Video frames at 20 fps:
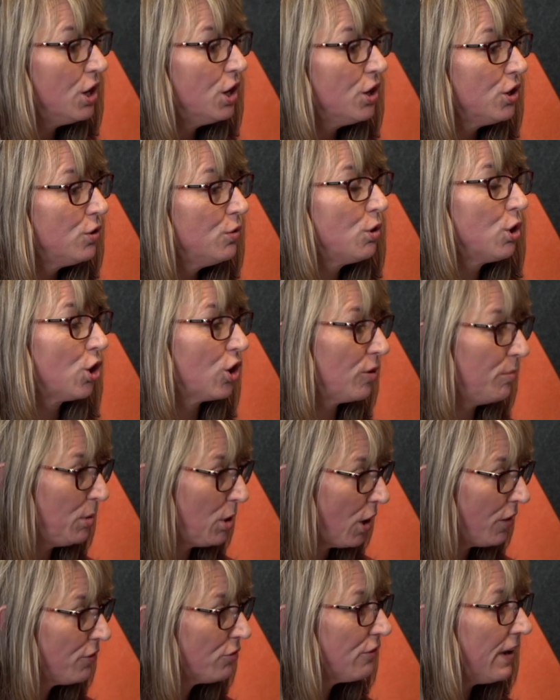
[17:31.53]
who heard me
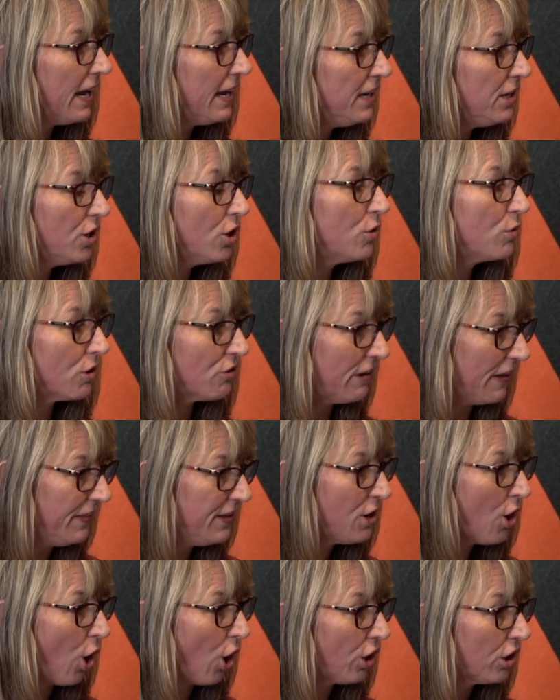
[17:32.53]
on the radio or read
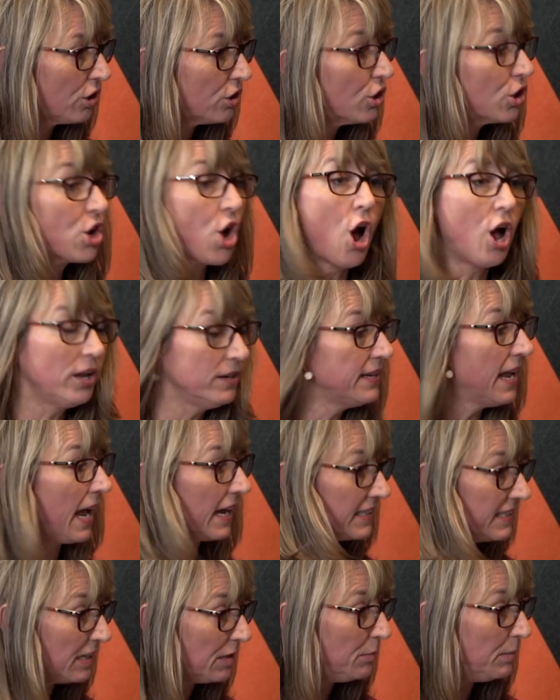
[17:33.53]
the article
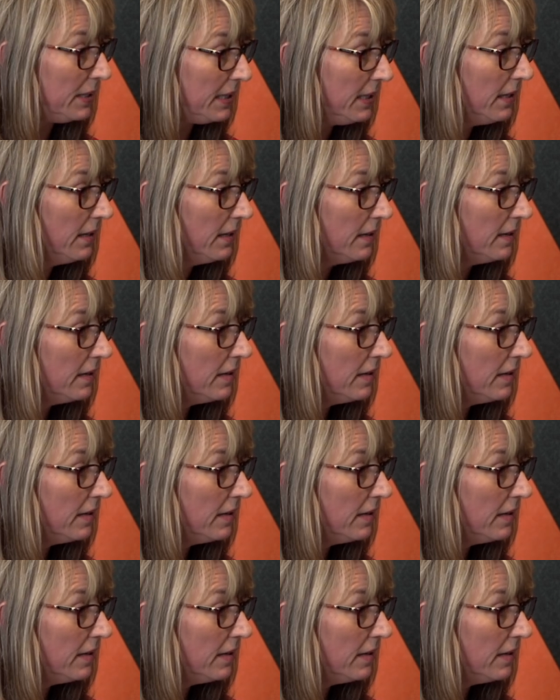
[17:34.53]
contacting me